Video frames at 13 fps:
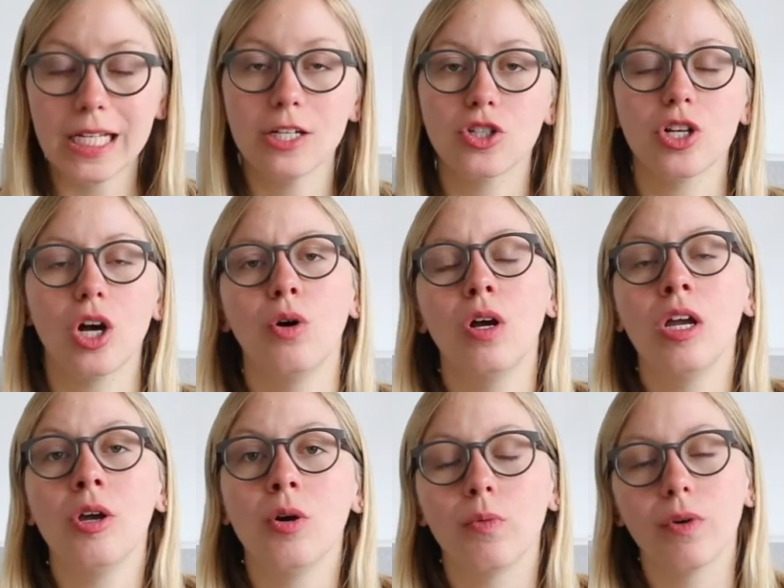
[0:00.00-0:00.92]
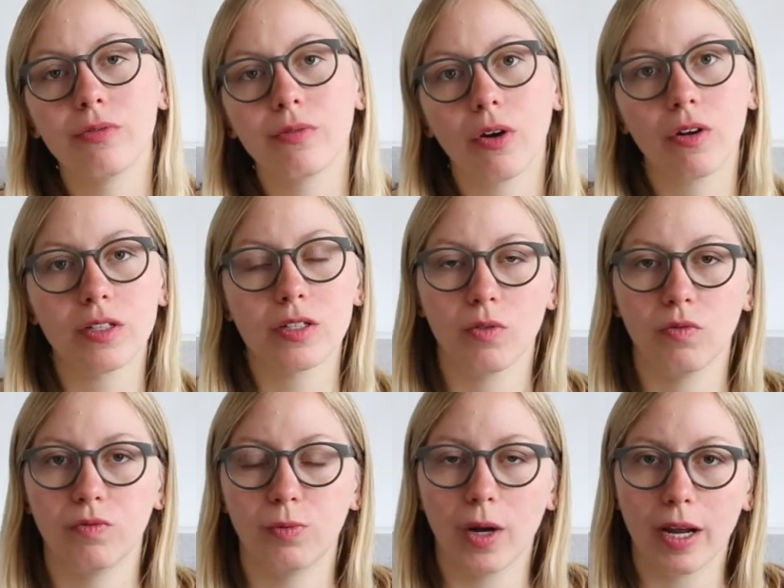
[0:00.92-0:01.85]
So with regards
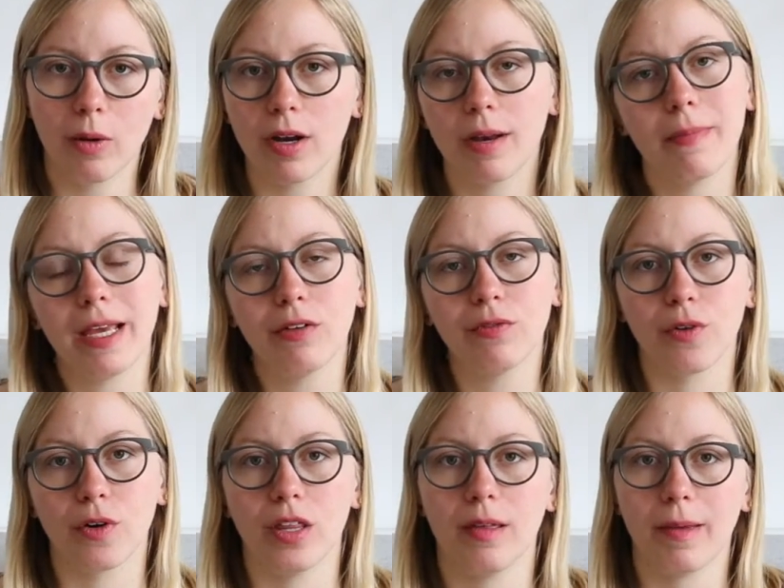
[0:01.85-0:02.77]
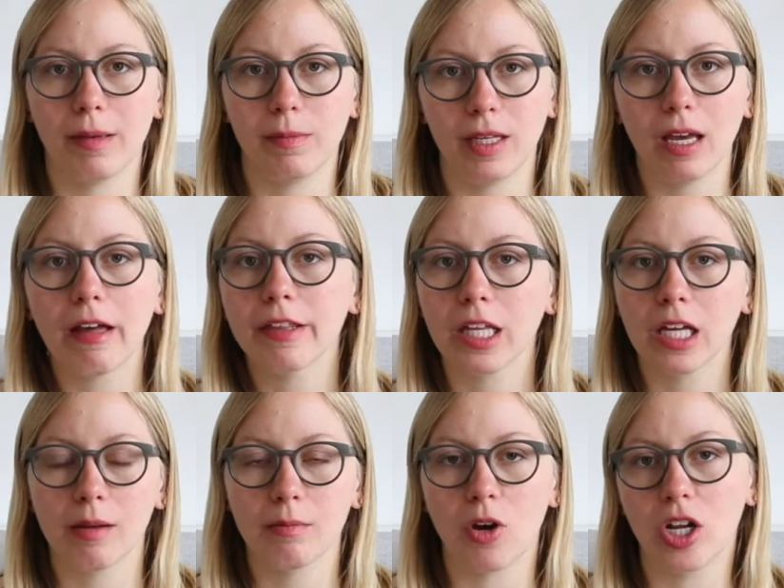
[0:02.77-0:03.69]
of what I want to make for the baby, I
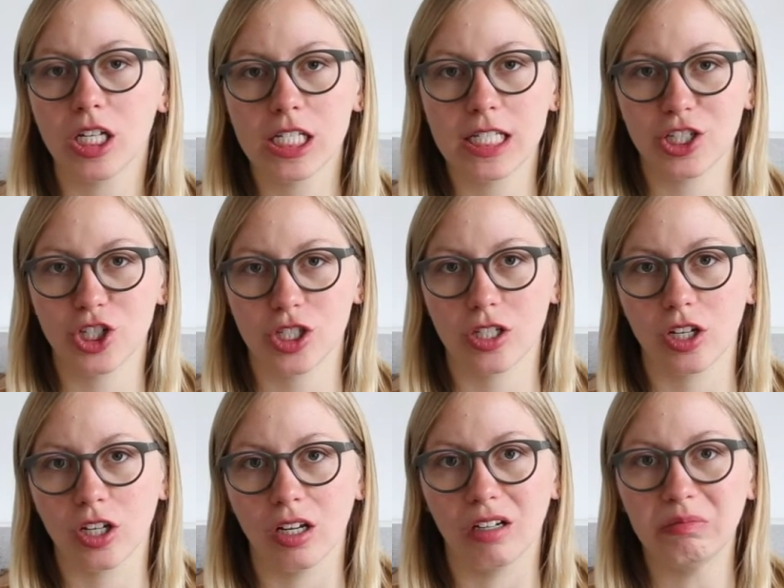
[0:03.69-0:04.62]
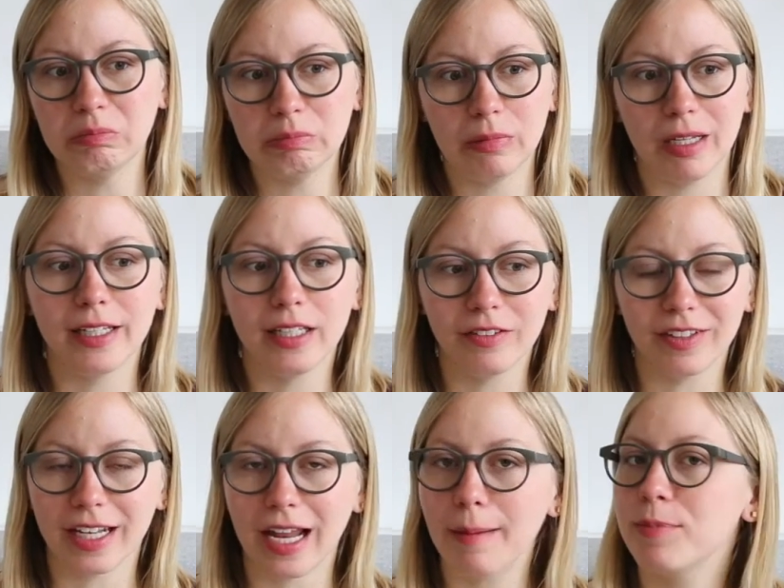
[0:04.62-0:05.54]
think I'm honestly just gonna leave
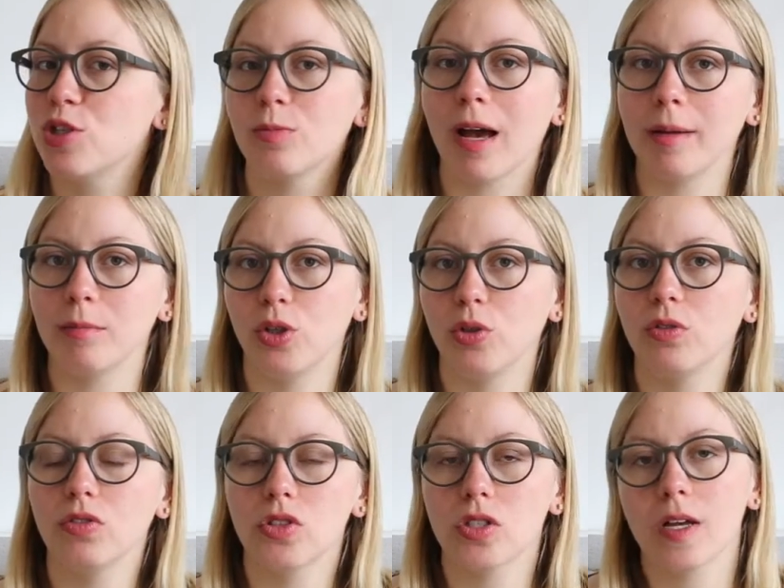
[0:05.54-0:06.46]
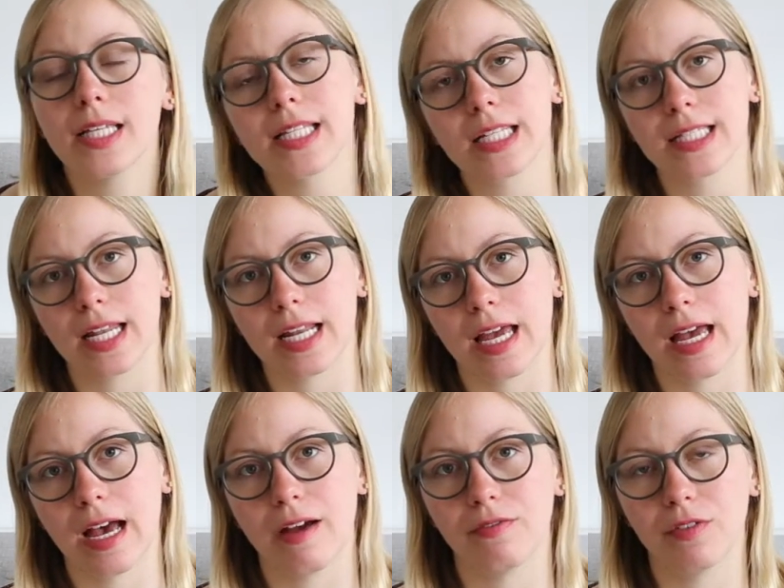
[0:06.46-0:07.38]
it up to my mood. So as I said, I
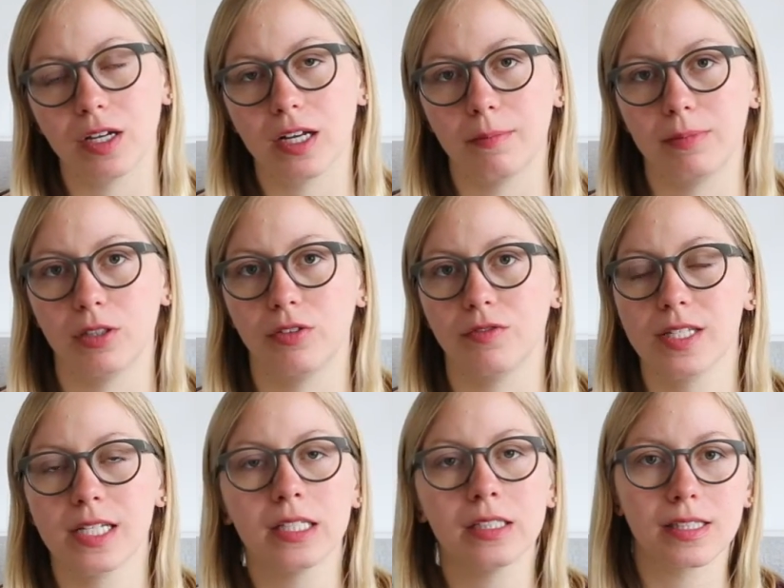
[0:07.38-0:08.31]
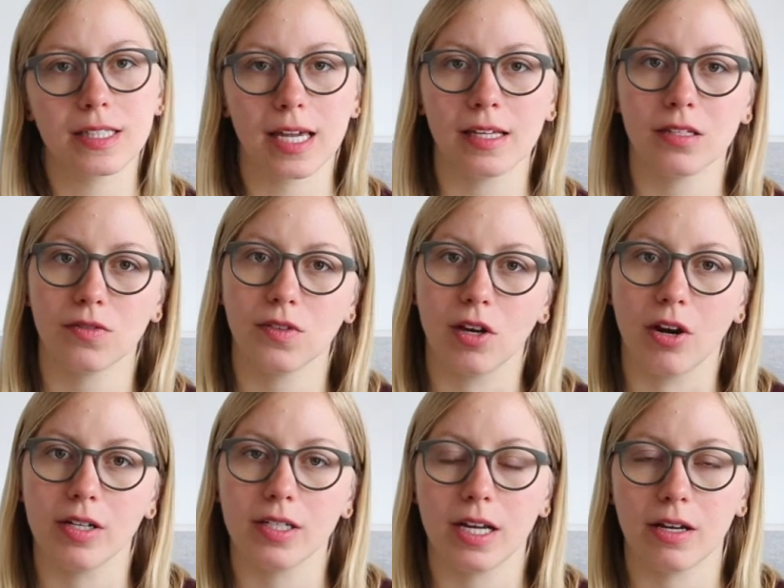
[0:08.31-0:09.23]
have a couple of single skeins of
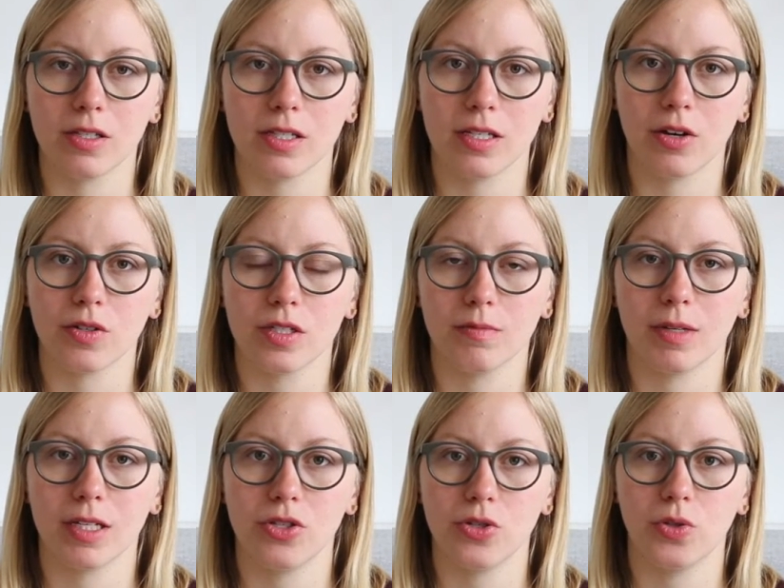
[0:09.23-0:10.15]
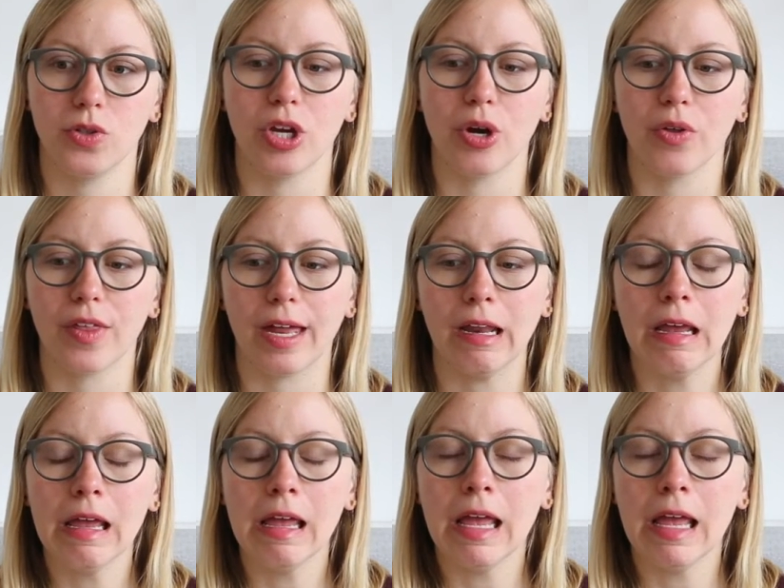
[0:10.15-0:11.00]
yarn downstairs in my studio that